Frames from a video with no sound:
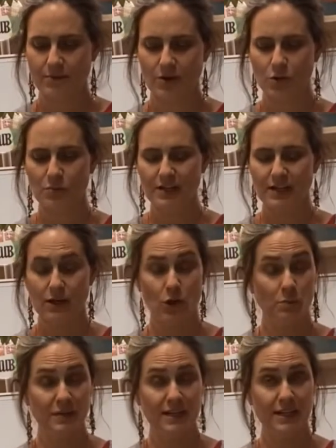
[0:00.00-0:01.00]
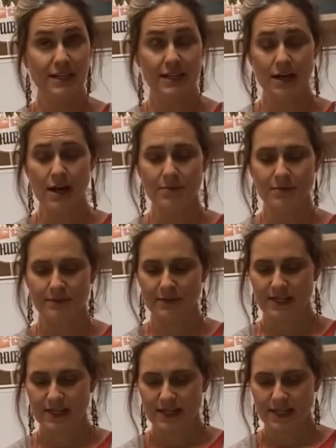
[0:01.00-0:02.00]
opening it up.
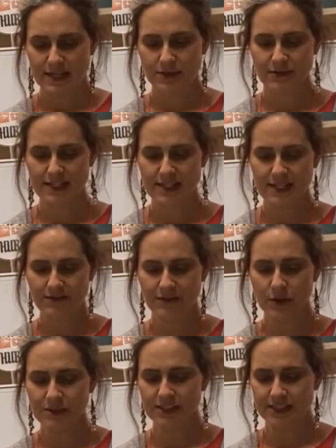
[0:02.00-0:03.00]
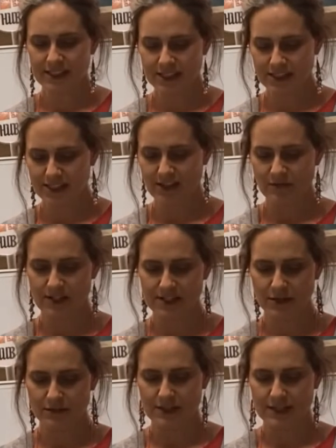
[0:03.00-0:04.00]
And the reason I folded it is to give
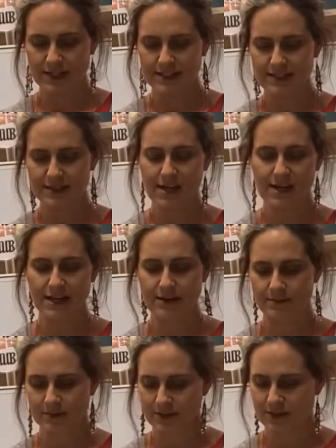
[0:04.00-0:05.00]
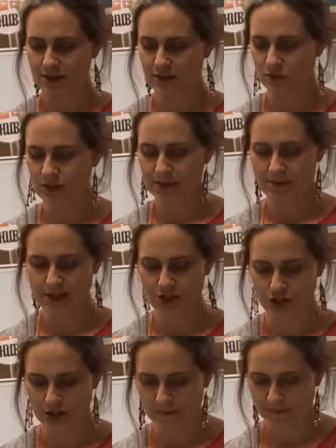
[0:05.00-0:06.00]
myself a nice line. It's a good way to
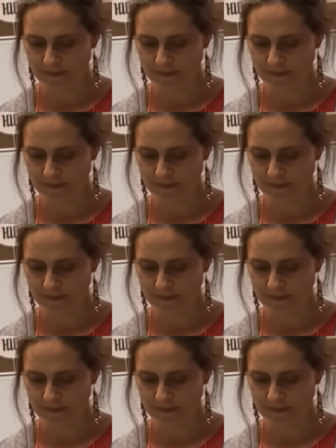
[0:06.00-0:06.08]
measure.